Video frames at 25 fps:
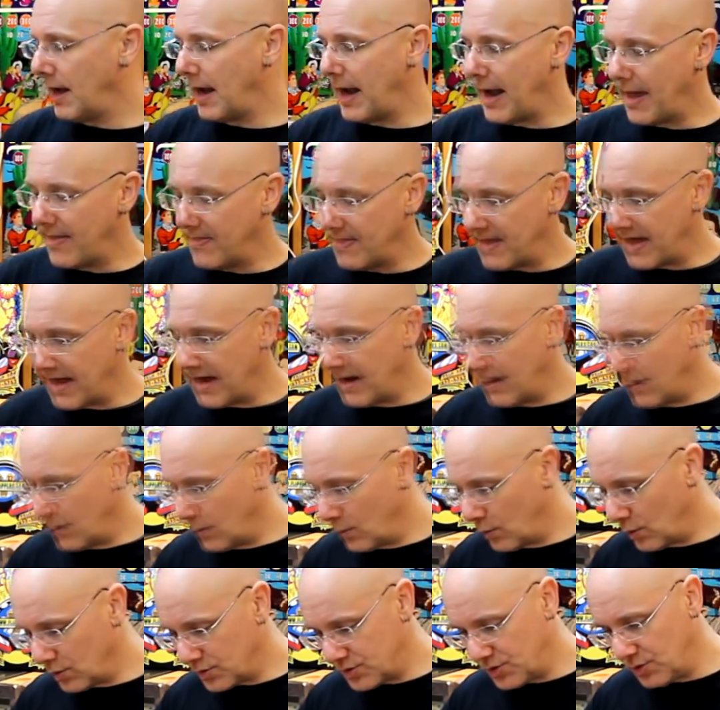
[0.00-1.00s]
And
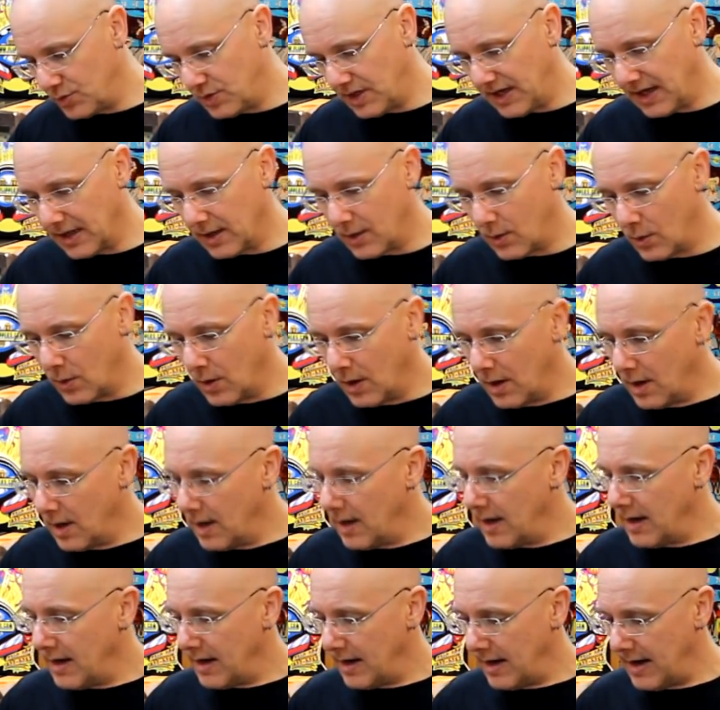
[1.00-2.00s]
then we'll shoot the yellow.
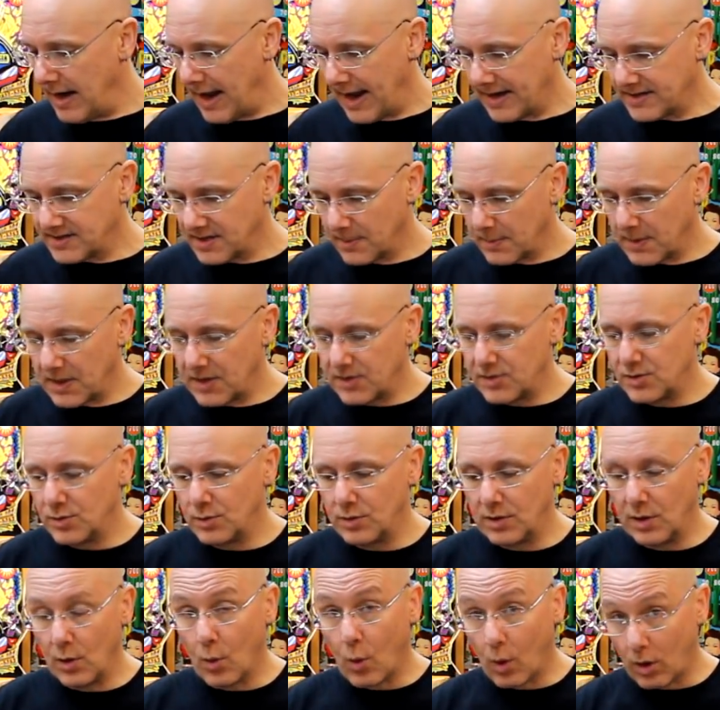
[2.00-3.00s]
Next I'm going to
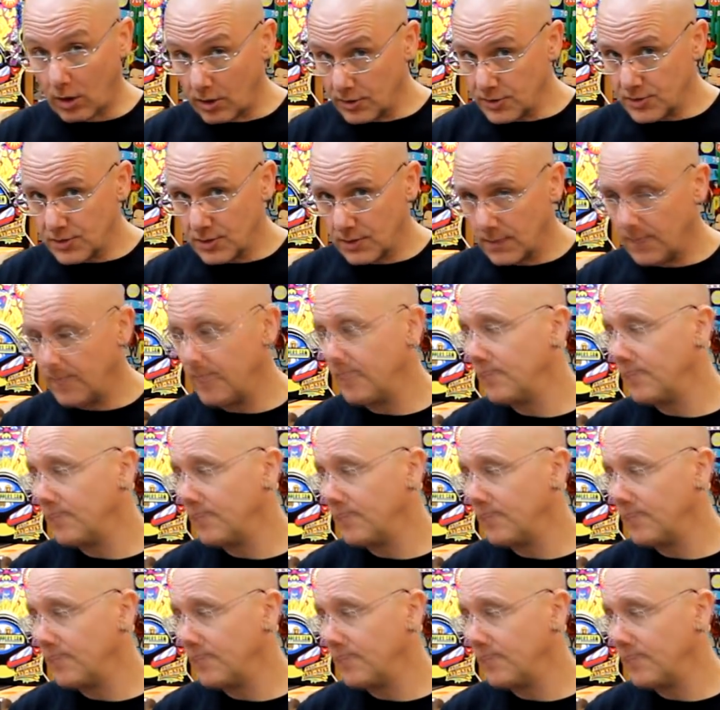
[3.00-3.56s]
shoot the orange.